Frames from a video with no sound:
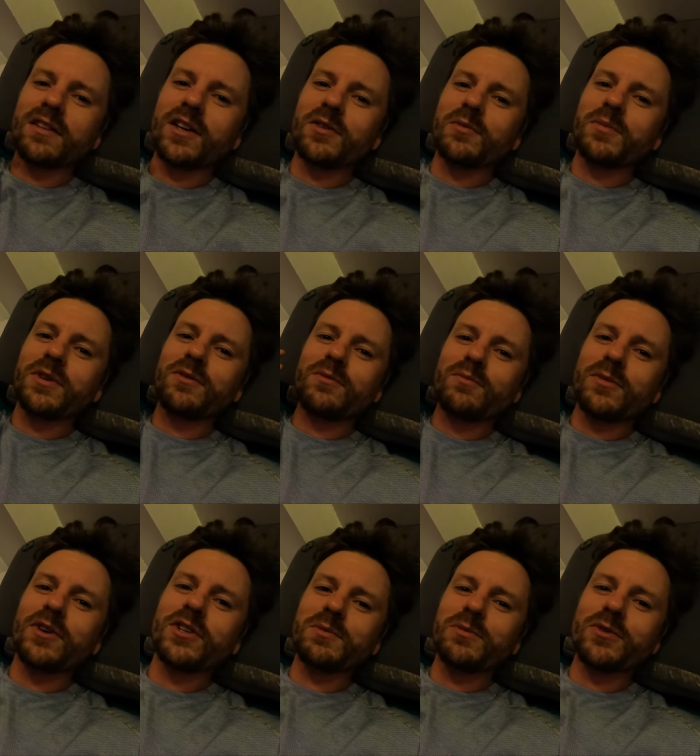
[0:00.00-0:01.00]
that would be
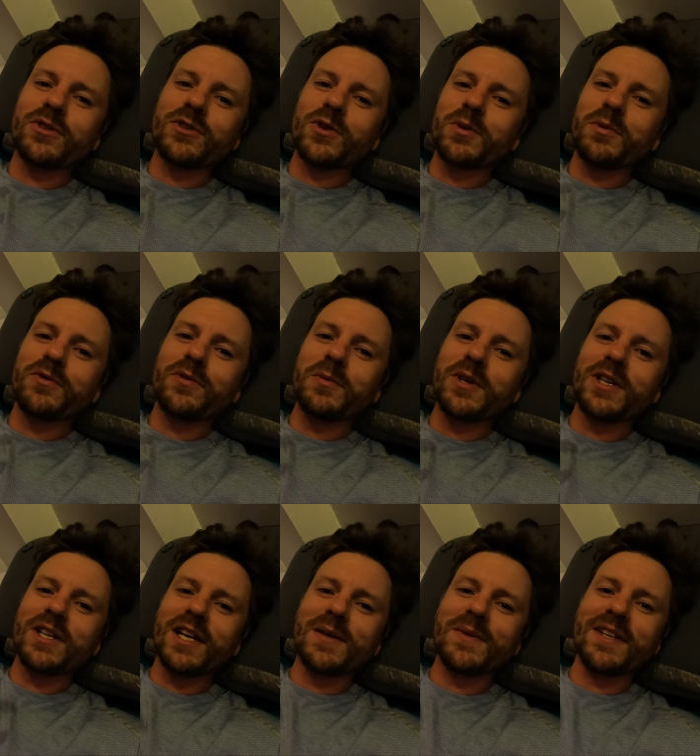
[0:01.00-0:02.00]
much more enjoyable for me
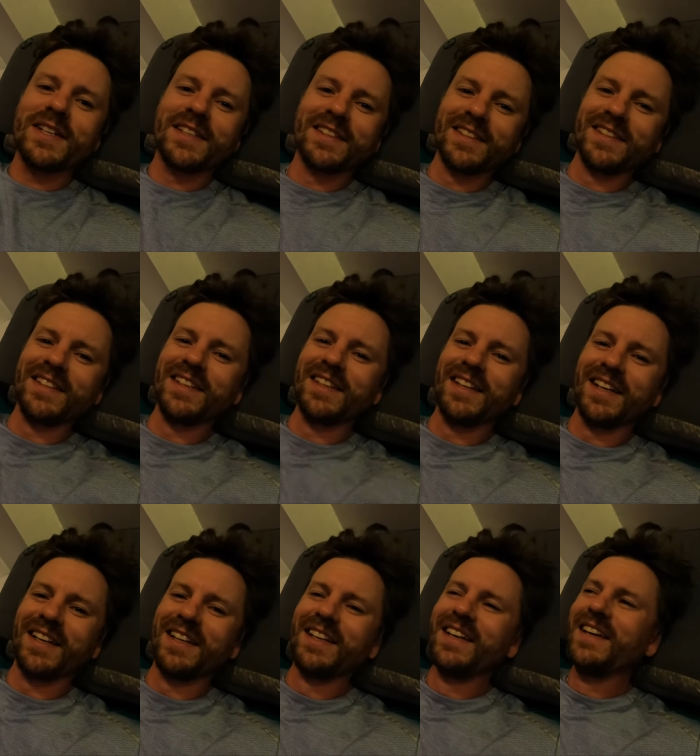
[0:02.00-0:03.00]
and Amy.
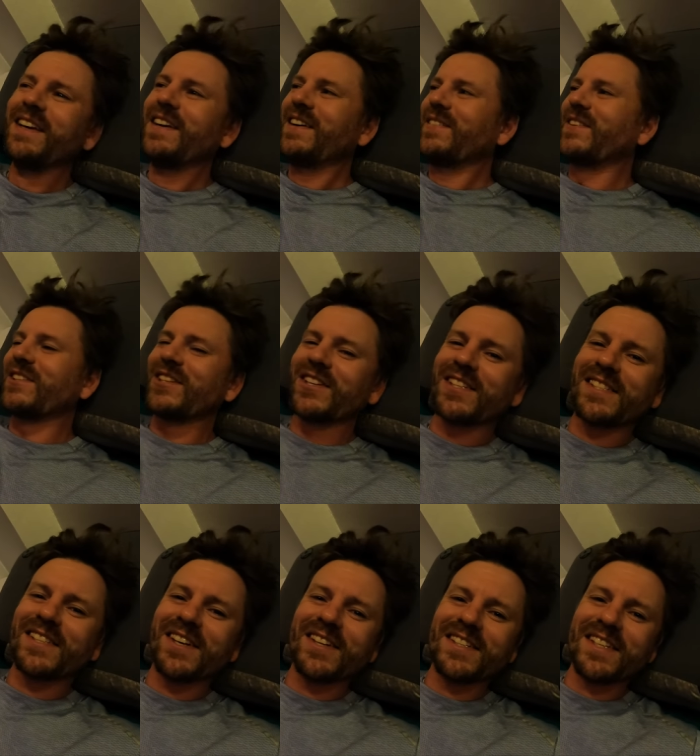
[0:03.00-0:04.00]
But jokes
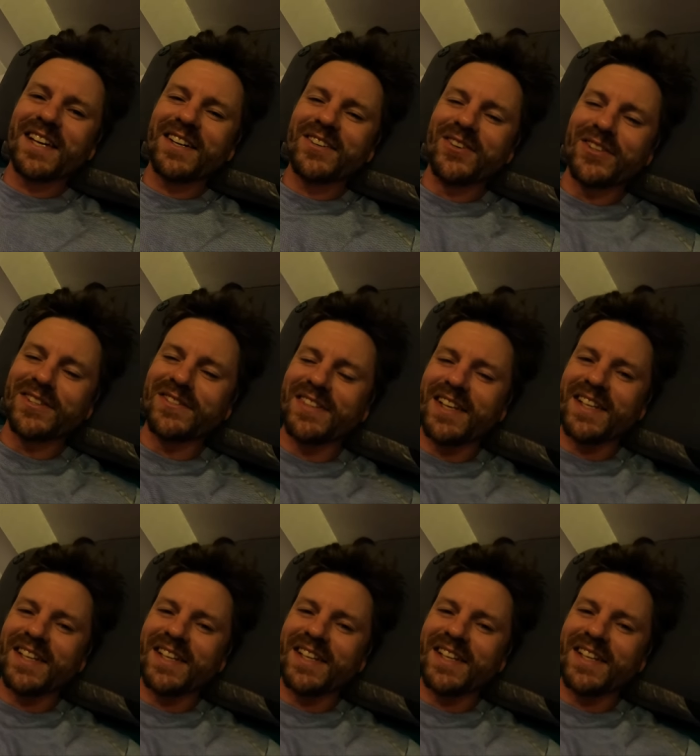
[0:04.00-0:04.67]
aside, yeah, awesome